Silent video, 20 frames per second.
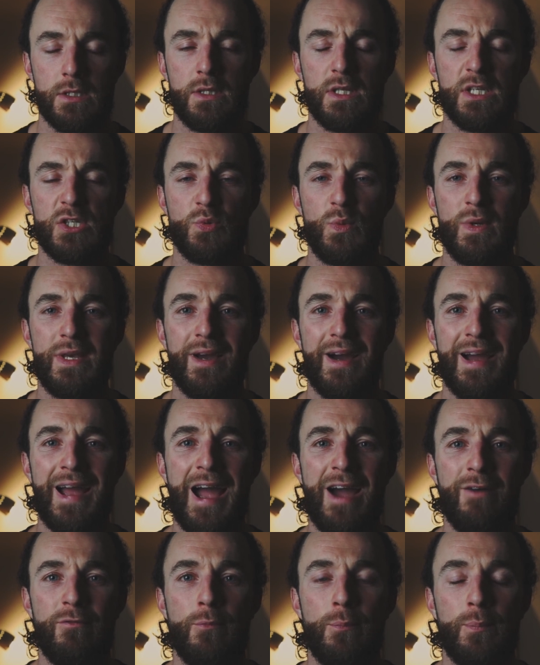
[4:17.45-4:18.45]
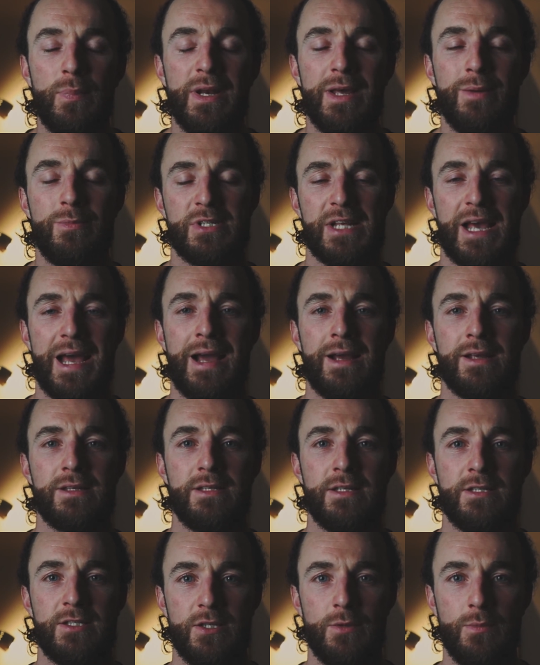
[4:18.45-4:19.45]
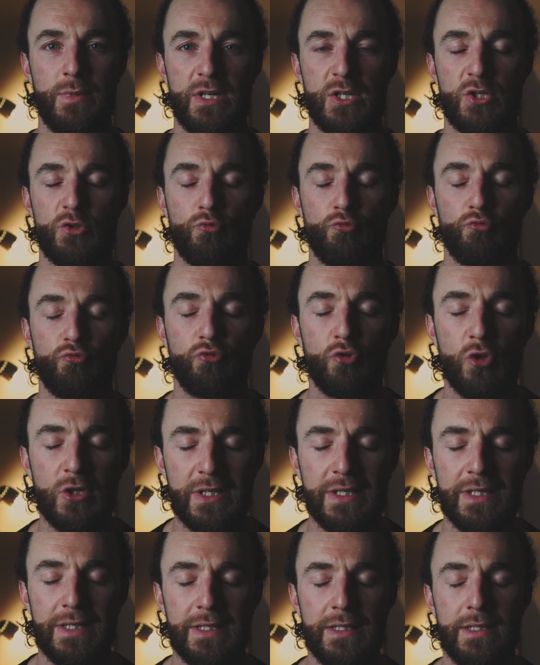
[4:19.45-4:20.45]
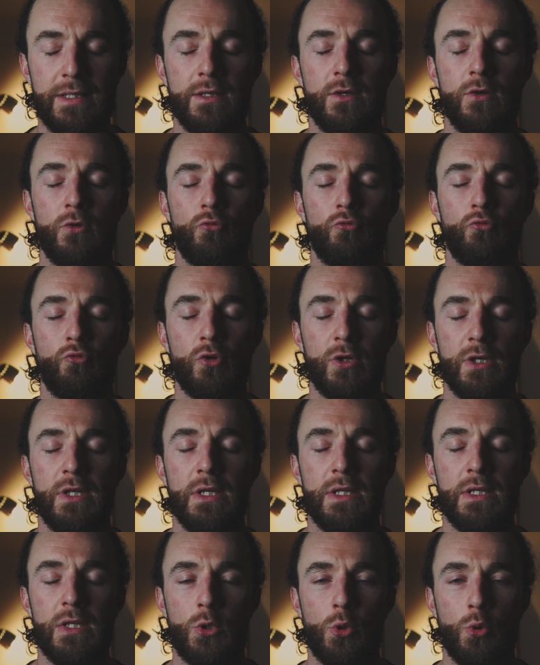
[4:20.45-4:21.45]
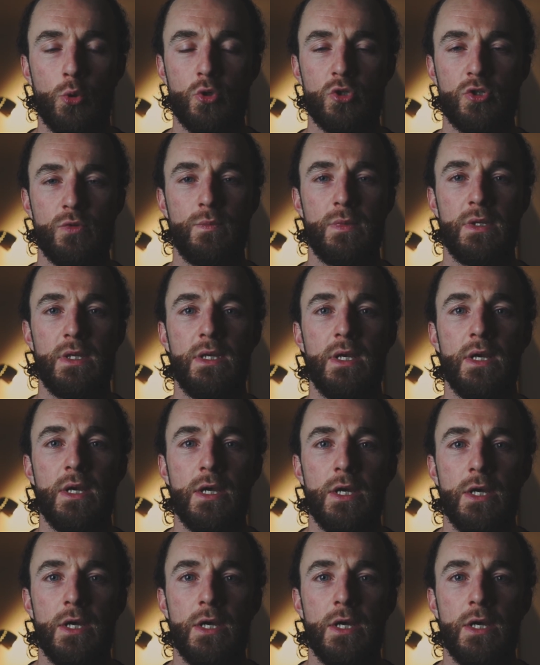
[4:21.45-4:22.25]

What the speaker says: And this week I haven't been able to access them, and it's really caused me